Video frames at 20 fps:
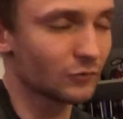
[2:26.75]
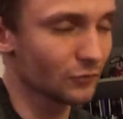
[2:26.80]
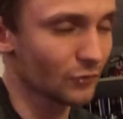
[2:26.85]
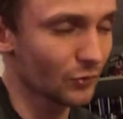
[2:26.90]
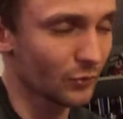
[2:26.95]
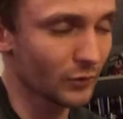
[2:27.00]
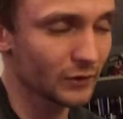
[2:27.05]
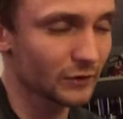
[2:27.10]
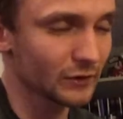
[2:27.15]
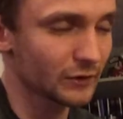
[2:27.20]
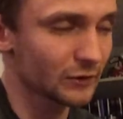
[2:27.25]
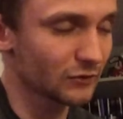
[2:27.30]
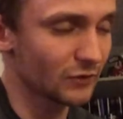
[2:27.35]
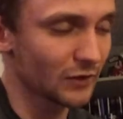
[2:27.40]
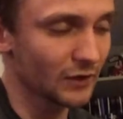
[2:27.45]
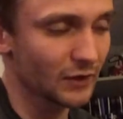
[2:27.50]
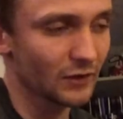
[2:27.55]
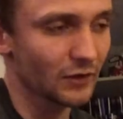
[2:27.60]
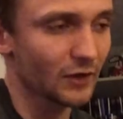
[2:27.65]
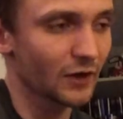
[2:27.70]
quickly
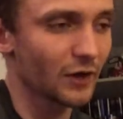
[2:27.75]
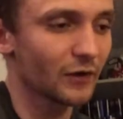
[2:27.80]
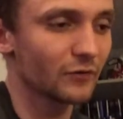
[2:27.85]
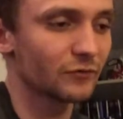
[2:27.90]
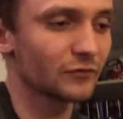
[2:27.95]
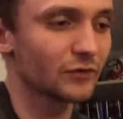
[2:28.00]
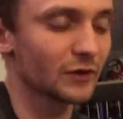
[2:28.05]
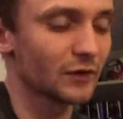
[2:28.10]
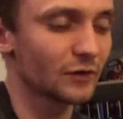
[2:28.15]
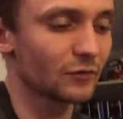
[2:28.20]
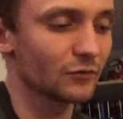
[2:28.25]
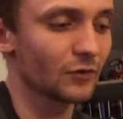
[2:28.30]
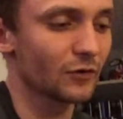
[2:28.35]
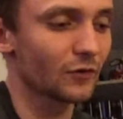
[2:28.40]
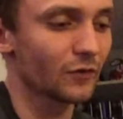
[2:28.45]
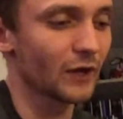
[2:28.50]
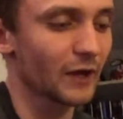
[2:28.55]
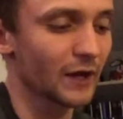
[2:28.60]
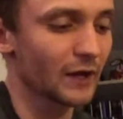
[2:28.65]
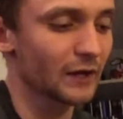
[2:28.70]
take it off to get
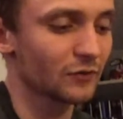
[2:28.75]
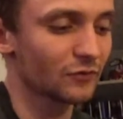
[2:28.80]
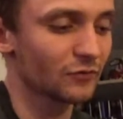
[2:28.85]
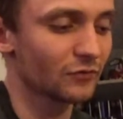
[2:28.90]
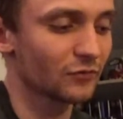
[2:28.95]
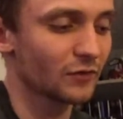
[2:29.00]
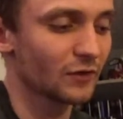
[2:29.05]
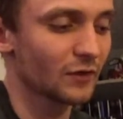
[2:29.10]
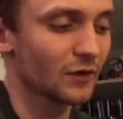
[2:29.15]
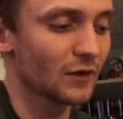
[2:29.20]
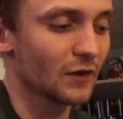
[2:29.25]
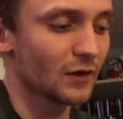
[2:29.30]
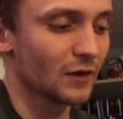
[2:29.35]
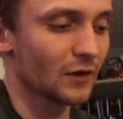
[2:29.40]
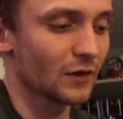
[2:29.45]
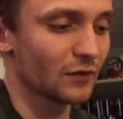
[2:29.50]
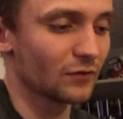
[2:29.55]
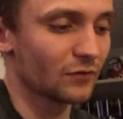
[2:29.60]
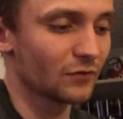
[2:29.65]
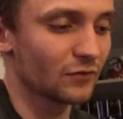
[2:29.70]
all the ice
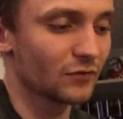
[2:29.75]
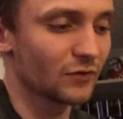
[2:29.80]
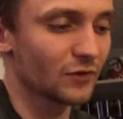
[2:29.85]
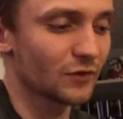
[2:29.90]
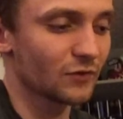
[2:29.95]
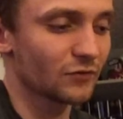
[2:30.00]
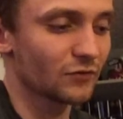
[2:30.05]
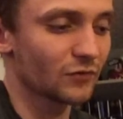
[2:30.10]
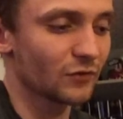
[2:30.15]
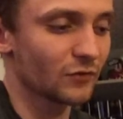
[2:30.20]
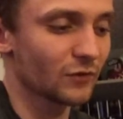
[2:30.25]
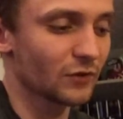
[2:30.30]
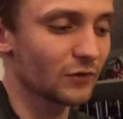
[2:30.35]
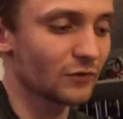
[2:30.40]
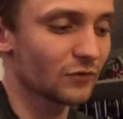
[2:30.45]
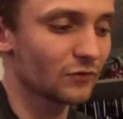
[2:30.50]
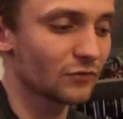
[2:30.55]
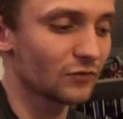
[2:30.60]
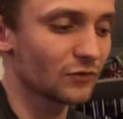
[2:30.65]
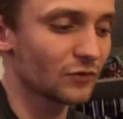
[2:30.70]
and stuff. So
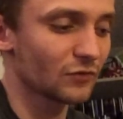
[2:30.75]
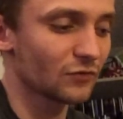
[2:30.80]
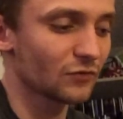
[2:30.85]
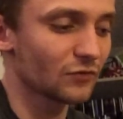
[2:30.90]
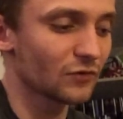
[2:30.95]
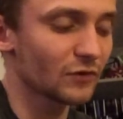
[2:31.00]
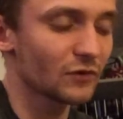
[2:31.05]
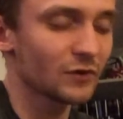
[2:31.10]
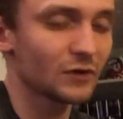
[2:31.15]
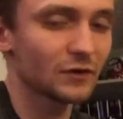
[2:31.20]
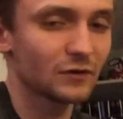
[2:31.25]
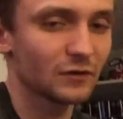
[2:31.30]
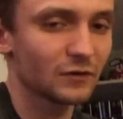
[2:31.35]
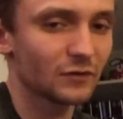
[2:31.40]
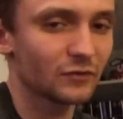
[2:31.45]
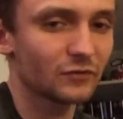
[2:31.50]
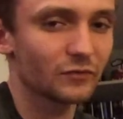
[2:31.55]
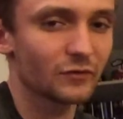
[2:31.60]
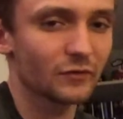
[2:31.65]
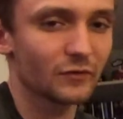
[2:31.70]
it's it's very
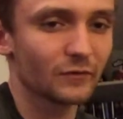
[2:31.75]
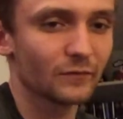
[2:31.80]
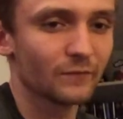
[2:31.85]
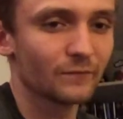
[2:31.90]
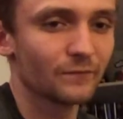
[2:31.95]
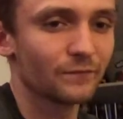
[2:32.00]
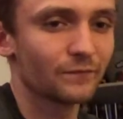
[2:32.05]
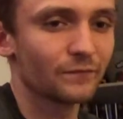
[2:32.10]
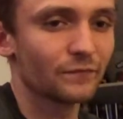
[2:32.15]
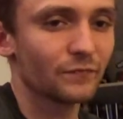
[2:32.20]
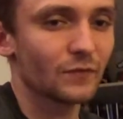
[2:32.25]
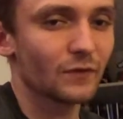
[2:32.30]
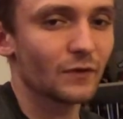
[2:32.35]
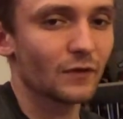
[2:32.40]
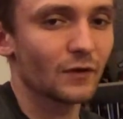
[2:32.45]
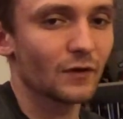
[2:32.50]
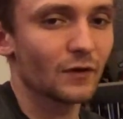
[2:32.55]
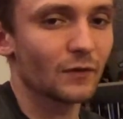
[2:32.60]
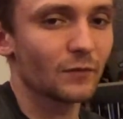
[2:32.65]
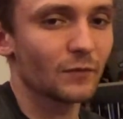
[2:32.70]
different
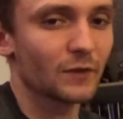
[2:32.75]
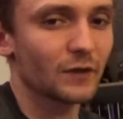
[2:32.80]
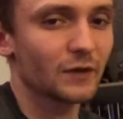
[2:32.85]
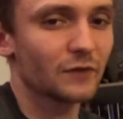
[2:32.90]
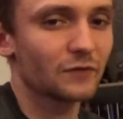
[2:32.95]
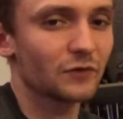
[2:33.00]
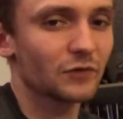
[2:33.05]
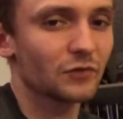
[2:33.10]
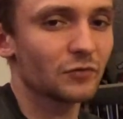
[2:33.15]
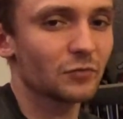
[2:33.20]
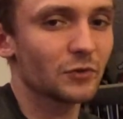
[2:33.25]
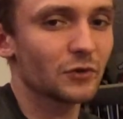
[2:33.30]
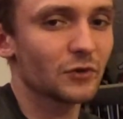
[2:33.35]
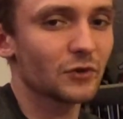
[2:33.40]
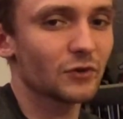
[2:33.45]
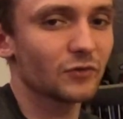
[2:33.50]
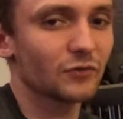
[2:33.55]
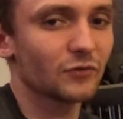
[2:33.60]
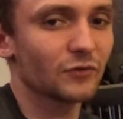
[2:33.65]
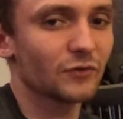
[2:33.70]
um, kind of
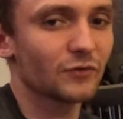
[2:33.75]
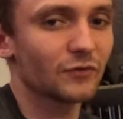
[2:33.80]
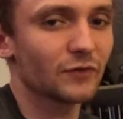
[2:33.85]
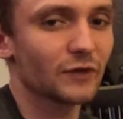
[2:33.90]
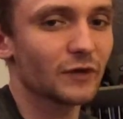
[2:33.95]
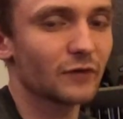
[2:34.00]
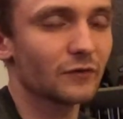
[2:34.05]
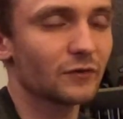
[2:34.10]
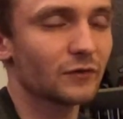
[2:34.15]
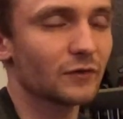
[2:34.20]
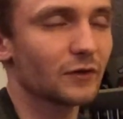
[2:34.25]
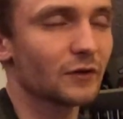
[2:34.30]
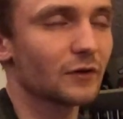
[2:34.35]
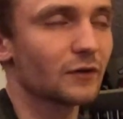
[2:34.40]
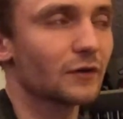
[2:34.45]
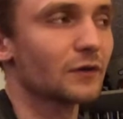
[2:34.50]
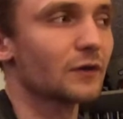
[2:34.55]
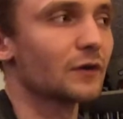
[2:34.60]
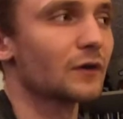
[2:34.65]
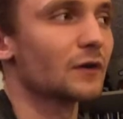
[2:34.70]
experience living out
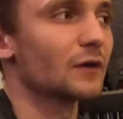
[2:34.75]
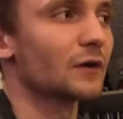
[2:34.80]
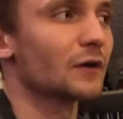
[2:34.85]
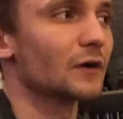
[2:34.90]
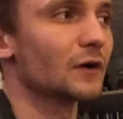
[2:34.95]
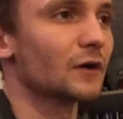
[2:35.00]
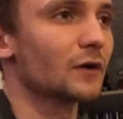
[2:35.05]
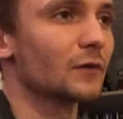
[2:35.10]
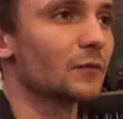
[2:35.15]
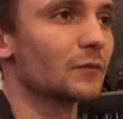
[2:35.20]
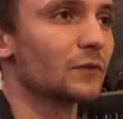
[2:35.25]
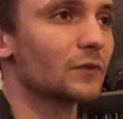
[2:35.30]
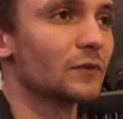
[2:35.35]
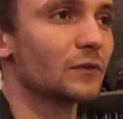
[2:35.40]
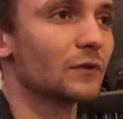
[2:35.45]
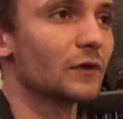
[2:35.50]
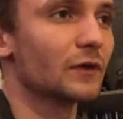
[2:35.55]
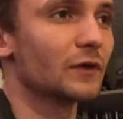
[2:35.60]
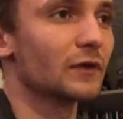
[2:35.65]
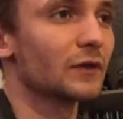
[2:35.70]
there. Um,
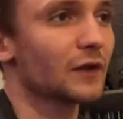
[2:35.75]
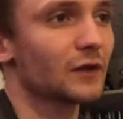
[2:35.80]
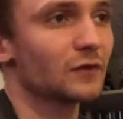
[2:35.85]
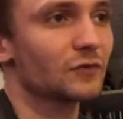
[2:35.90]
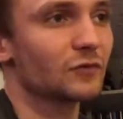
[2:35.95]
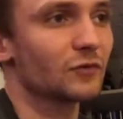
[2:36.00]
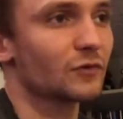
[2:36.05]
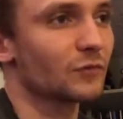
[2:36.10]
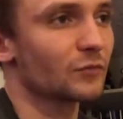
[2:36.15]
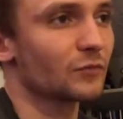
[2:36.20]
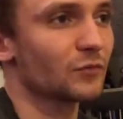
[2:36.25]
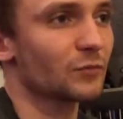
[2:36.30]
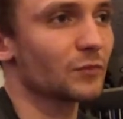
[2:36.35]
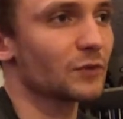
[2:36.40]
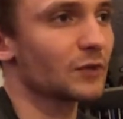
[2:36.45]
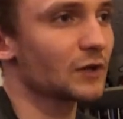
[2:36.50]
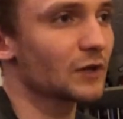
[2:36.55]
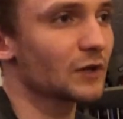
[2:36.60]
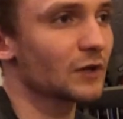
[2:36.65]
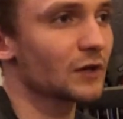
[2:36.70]
in the in that terms, I
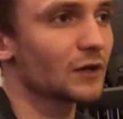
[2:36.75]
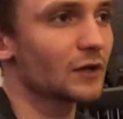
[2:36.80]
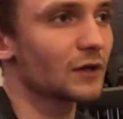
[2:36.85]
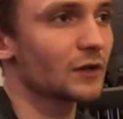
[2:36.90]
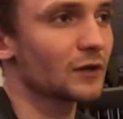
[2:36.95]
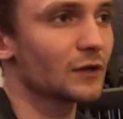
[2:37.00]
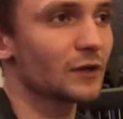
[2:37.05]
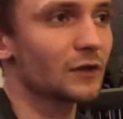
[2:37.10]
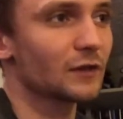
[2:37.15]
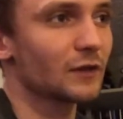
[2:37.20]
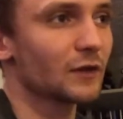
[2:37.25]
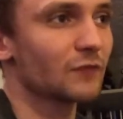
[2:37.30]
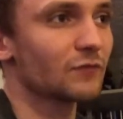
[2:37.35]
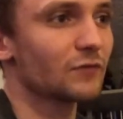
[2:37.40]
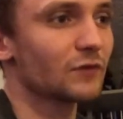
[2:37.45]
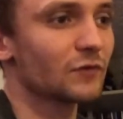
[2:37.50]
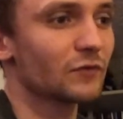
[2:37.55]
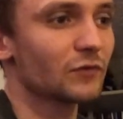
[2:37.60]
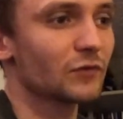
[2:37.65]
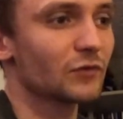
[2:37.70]
mean, it got I've
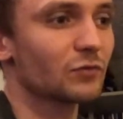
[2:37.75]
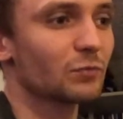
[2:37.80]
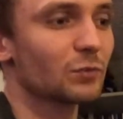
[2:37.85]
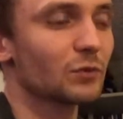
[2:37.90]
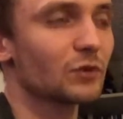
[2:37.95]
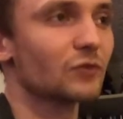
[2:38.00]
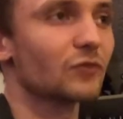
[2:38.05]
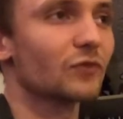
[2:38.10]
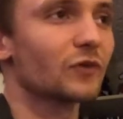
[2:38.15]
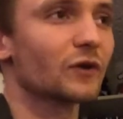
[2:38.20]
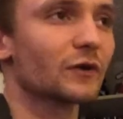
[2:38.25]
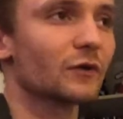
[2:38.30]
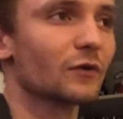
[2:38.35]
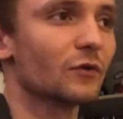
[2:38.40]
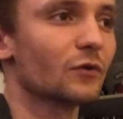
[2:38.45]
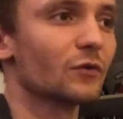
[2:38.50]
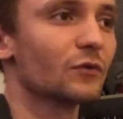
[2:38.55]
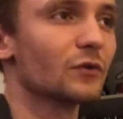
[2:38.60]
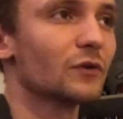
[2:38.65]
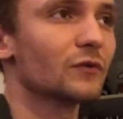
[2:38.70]
never experienced that
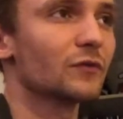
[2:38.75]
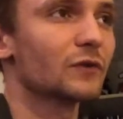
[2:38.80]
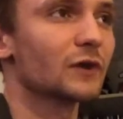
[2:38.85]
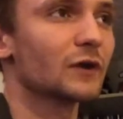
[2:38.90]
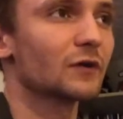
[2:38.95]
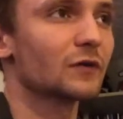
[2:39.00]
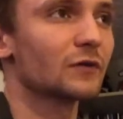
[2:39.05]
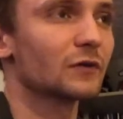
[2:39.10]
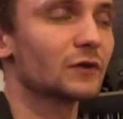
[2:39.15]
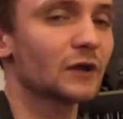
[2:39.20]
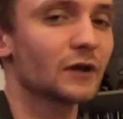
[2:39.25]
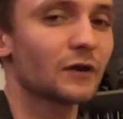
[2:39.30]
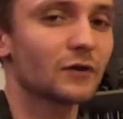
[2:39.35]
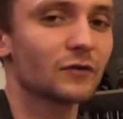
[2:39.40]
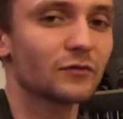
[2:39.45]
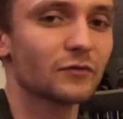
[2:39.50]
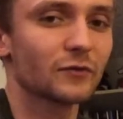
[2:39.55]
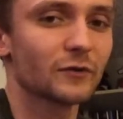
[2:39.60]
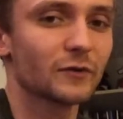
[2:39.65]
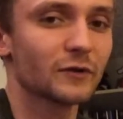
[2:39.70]
cold living out in
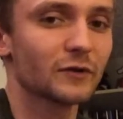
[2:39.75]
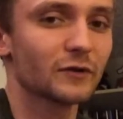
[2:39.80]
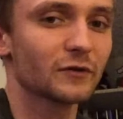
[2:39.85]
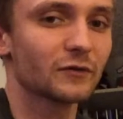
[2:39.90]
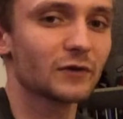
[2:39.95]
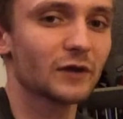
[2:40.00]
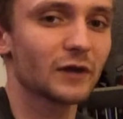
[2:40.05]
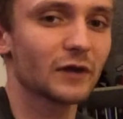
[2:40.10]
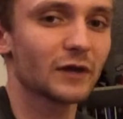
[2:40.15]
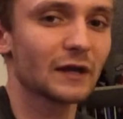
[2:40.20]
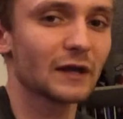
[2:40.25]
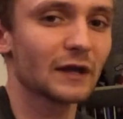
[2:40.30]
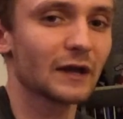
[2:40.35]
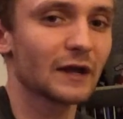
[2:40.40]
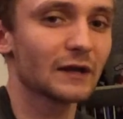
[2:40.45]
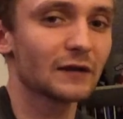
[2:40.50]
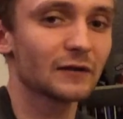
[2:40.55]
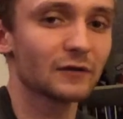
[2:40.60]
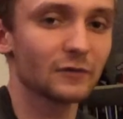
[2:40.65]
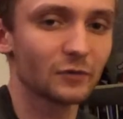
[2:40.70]
California. It got
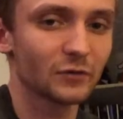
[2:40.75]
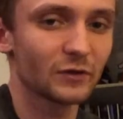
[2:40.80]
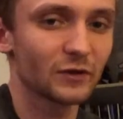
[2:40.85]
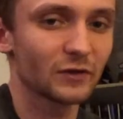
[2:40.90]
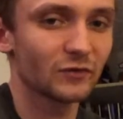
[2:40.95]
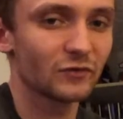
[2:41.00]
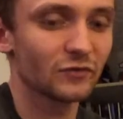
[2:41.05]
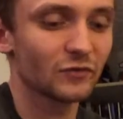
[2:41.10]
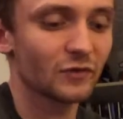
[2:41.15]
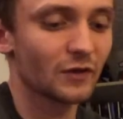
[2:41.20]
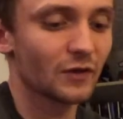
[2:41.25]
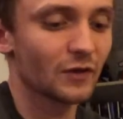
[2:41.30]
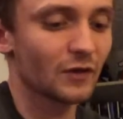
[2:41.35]
nine degrees